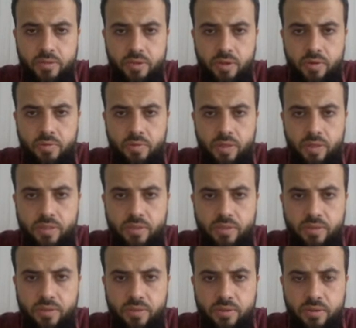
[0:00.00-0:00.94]
So
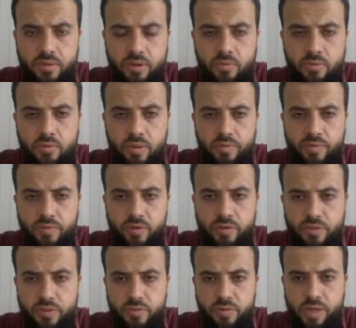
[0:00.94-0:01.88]
let's go to the
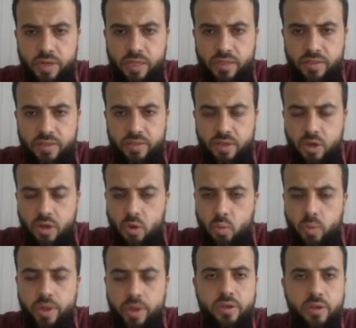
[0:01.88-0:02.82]
first unit,
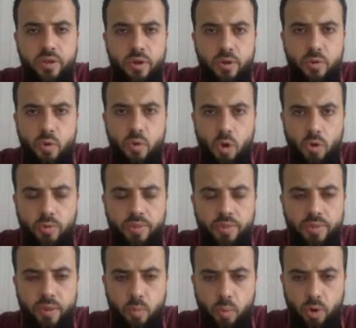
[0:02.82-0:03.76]
Window
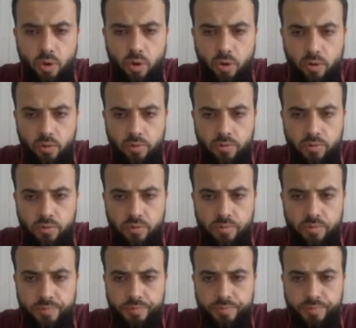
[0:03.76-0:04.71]
on the World.
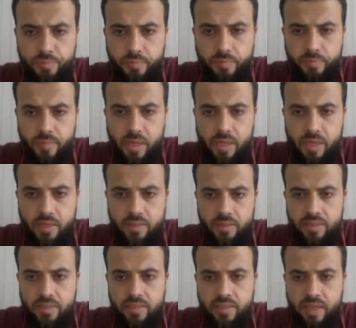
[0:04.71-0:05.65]

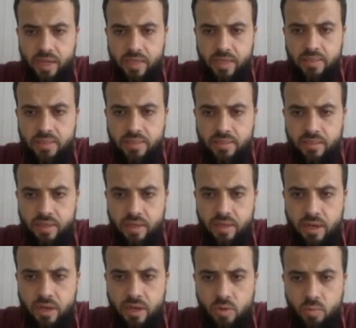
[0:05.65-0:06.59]
Discuss,
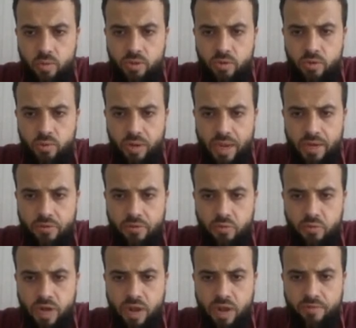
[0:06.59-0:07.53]
would you like
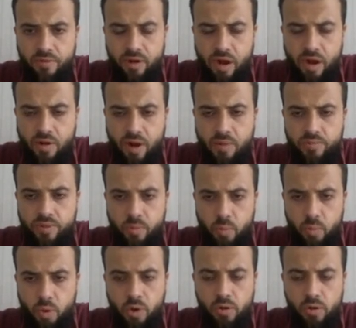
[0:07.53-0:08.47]
to travel around
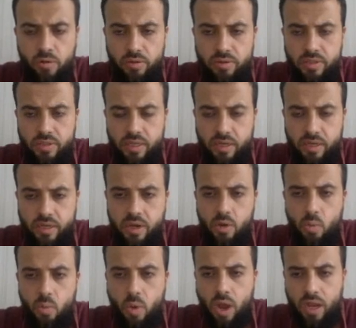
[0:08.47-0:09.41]
the world?
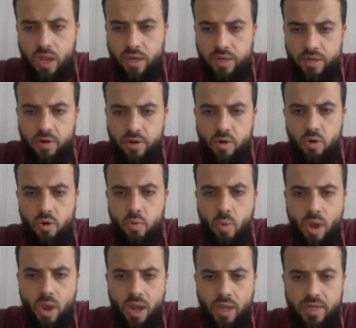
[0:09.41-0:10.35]
Why or
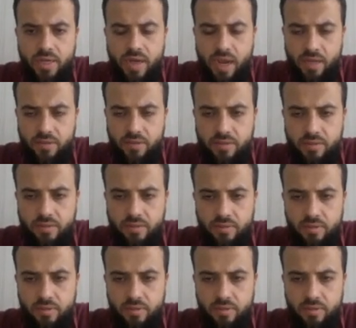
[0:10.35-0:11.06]
why not?